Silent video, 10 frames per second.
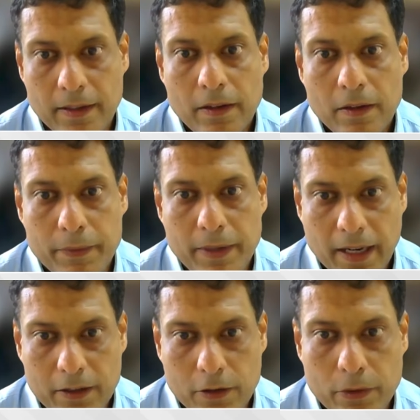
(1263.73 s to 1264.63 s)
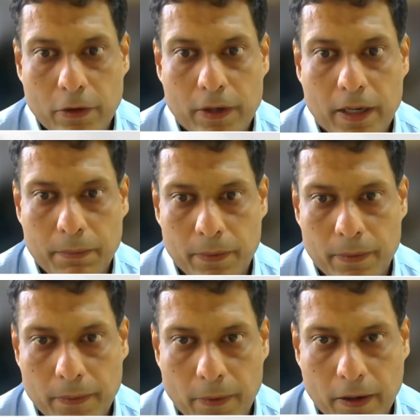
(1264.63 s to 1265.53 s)
we had to look up
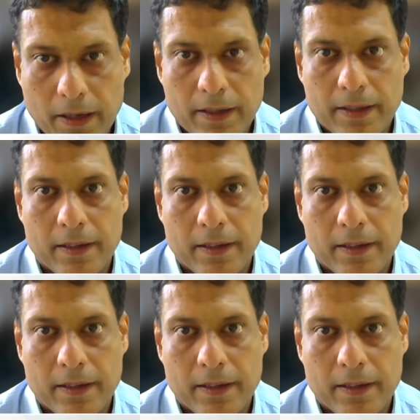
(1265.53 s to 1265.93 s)
what are